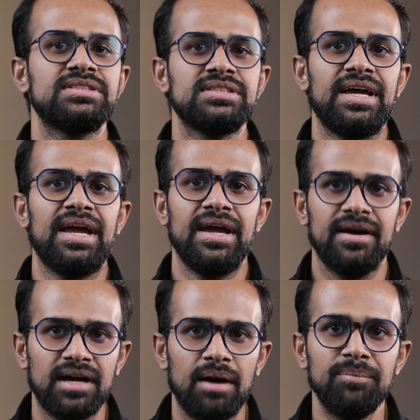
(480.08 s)
is
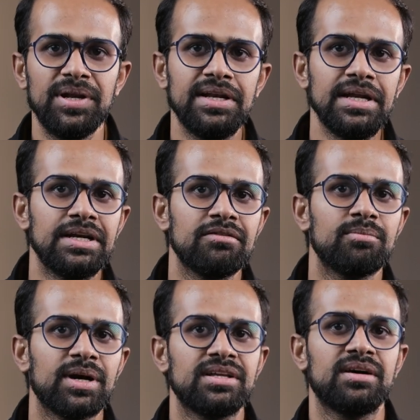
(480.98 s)
completely
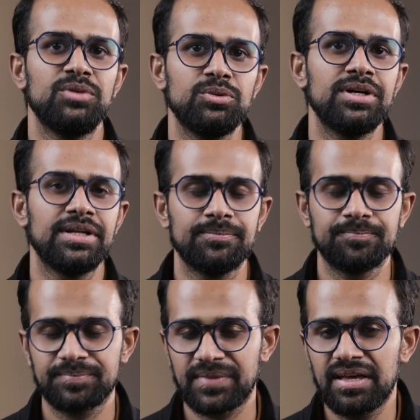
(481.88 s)
driven by the community.
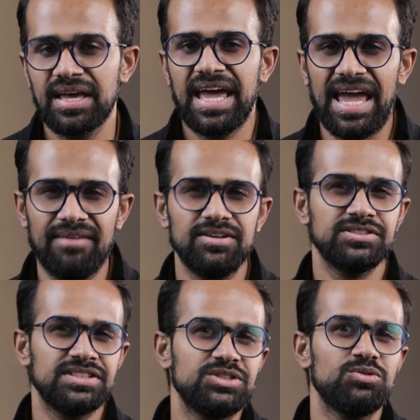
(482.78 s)
Ever
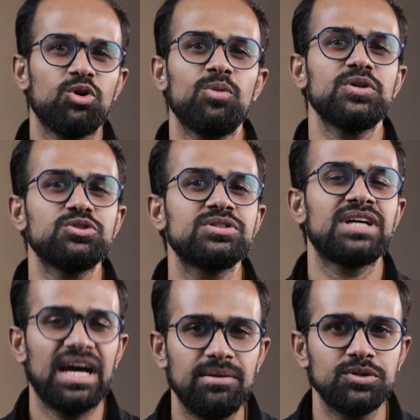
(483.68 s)
since we open
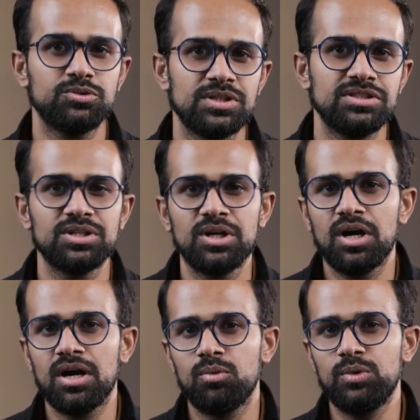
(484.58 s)
sourced HyperSwitch,
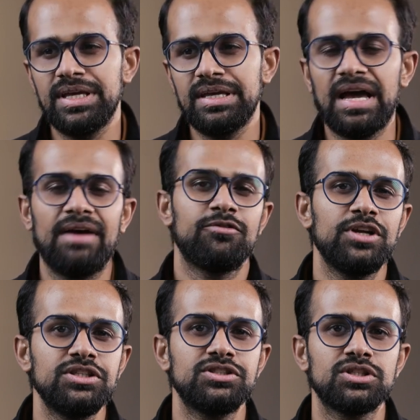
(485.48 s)
we have
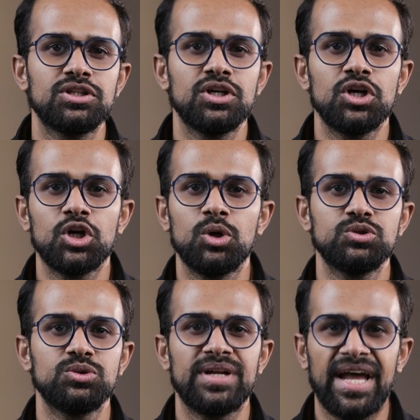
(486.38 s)
reached
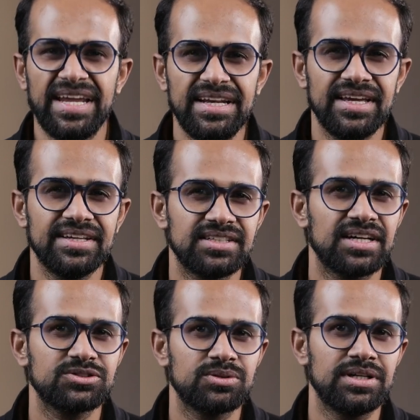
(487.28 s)
close to 9k
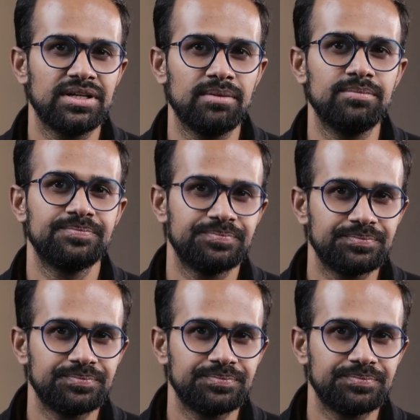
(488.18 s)
stars on GitHub.